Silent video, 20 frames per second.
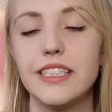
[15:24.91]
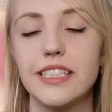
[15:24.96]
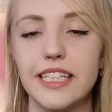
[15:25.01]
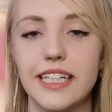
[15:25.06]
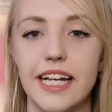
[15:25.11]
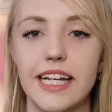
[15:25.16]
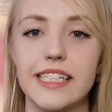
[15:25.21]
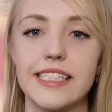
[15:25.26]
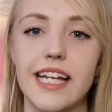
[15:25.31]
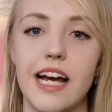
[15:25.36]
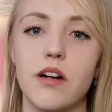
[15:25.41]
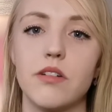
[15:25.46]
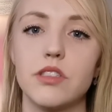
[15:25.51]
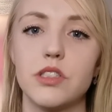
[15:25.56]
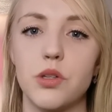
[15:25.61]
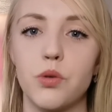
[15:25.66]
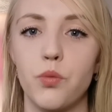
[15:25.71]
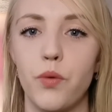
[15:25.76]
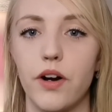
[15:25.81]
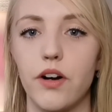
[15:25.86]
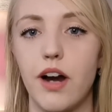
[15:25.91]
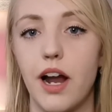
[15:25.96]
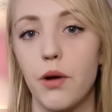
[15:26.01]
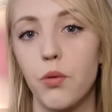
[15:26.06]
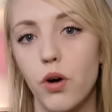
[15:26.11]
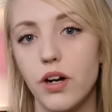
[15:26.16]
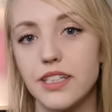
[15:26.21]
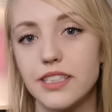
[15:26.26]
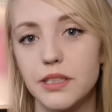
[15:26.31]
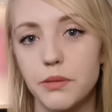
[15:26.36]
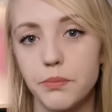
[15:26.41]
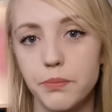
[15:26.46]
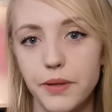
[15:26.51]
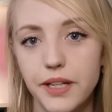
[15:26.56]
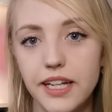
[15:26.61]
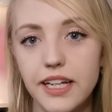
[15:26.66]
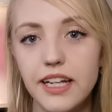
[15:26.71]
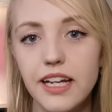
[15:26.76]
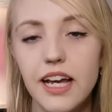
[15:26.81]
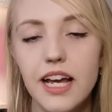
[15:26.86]
to get down to where I want to
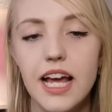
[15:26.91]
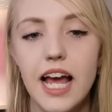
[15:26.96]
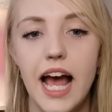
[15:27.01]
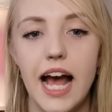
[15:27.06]
be,